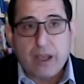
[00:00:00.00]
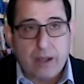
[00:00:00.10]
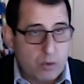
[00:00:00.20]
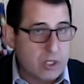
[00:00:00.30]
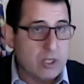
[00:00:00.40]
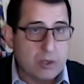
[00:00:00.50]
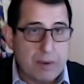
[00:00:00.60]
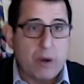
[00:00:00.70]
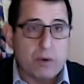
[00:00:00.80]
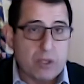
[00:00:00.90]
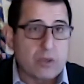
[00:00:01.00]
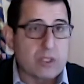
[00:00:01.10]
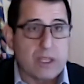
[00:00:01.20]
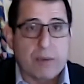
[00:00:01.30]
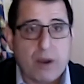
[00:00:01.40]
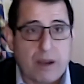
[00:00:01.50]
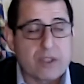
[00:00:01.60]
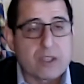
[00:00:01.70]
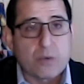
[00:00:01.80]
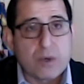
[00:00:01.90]
And which is about reducing that
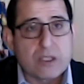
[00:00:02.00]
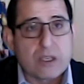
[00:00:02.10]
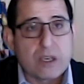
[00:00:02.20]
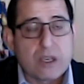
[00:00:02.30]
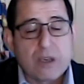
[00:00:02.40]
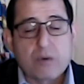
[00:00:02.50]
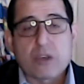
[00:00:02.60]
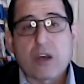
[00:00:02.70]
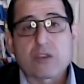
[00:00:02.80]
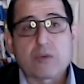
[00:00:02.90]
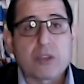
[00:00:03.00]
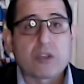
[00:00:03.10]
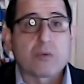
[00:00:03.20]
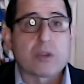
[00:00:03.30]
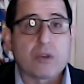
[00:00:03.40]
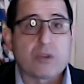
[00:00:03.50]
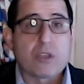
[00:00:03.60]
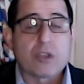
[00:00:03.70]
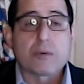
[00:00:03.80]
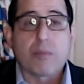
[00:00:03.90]
privacy risk, which also means you're
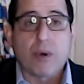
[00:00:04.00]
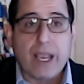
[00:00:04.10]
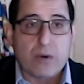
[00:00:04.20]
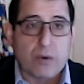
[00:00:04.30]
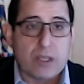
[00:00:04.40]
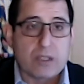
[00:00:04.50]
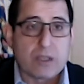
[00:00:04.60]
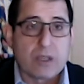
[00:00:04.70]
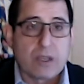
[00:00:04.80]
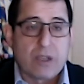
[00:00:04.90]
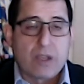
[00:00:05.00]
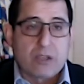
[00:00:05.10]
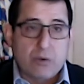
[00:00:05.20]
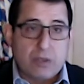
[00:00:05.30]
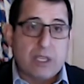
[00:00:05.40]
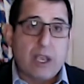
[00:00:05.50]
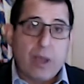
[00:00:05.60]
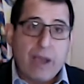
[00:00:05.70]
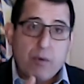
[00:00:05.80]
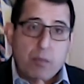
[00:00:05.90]
reducing your brand risk. So when say
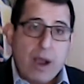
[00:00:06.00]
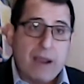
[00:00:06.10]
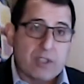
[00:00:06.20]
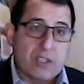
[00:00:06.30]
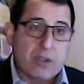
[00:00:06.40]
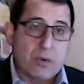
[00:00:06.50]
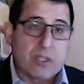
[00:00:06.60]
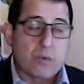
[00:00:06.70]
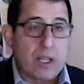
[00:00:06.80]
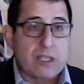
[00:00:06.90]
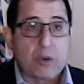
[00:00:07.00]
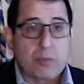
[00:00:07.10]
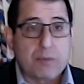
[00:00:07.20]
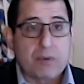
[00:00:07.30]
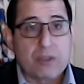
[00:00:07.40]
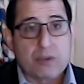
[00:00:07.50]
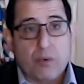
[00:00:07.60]
we have a privacy risk, what I tell people is